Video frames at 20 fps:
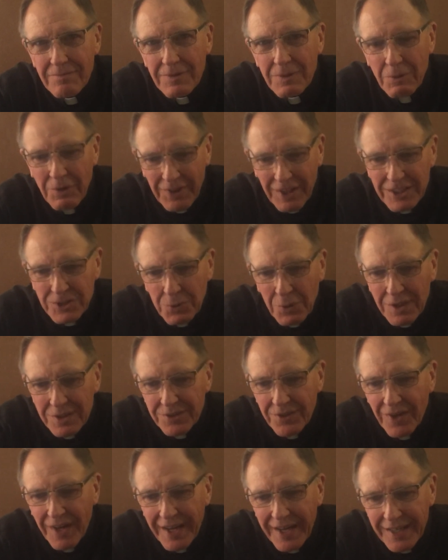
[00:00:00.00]
Well, that's what
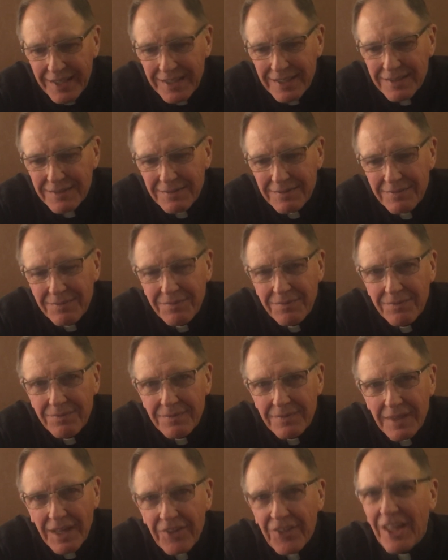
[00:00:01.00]
it's like.
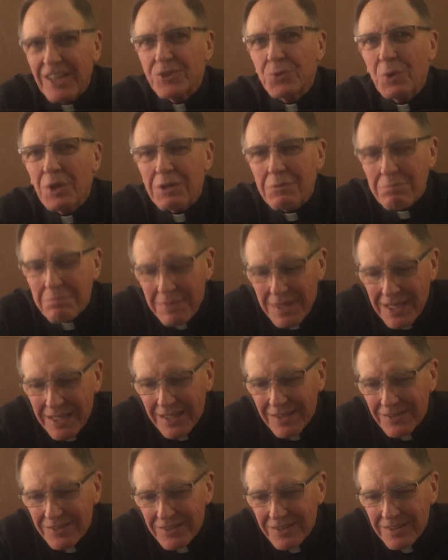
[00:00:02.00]
And that's what it
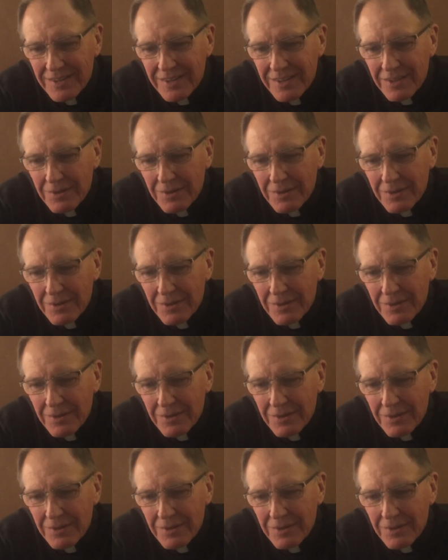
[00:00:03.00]
means